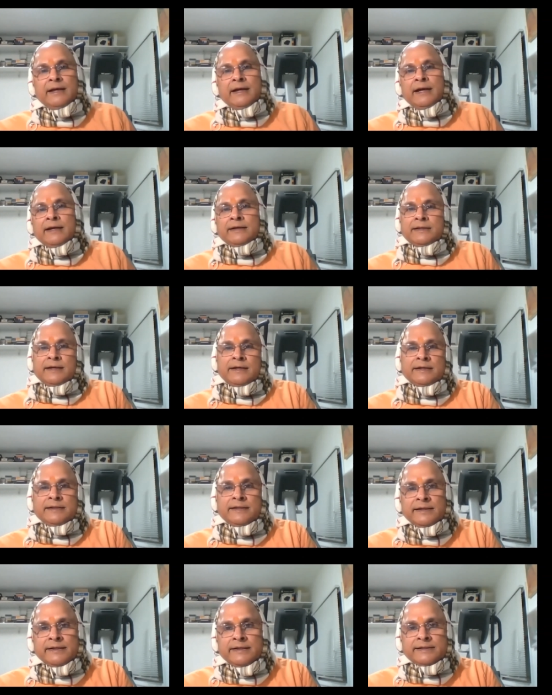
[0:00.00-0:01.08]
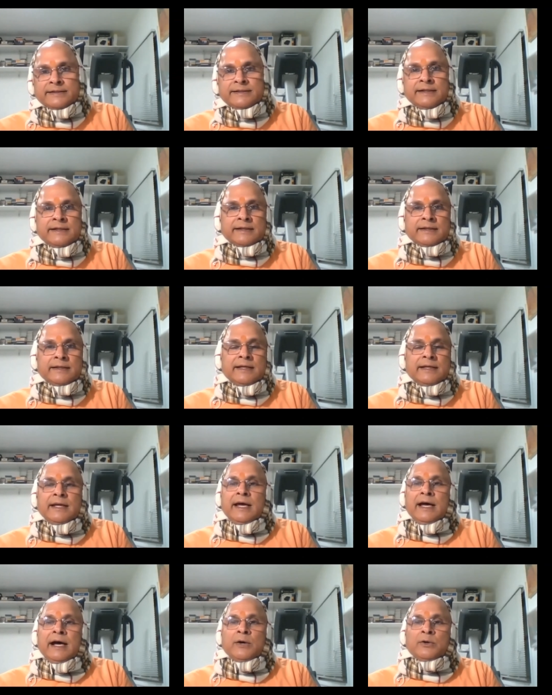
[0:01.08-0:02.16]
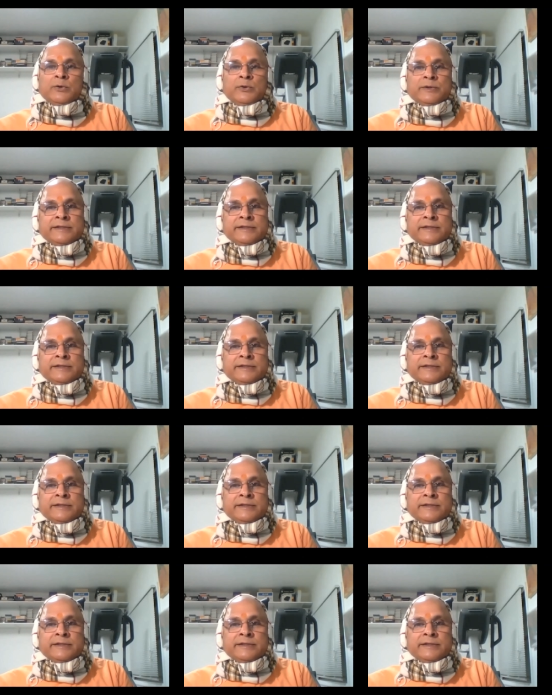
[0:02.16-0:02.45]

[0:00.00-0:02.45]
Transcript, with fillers: And third thing he is telling how to